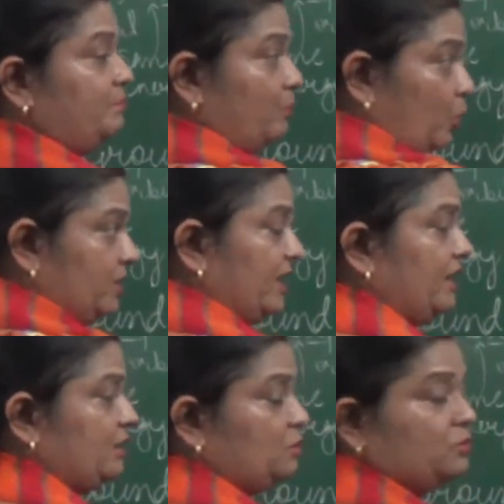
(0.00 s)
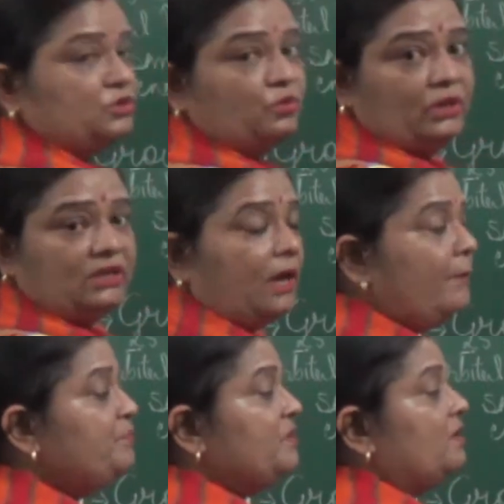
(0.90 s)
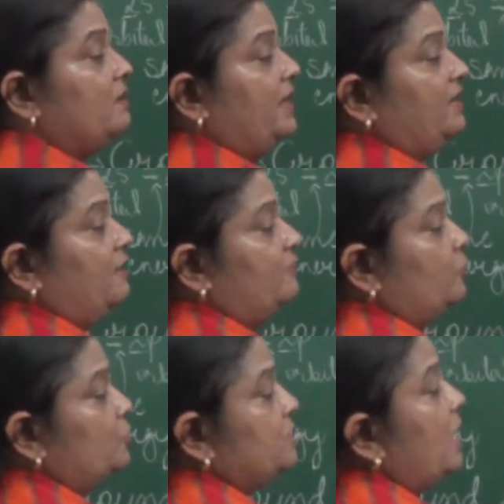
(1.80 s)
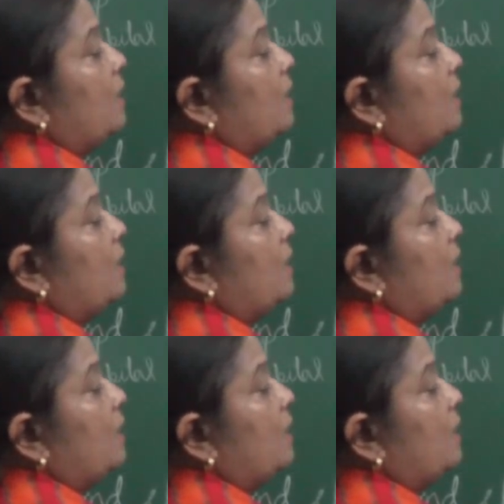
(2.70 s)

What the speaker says: pull the electrons with the greater force.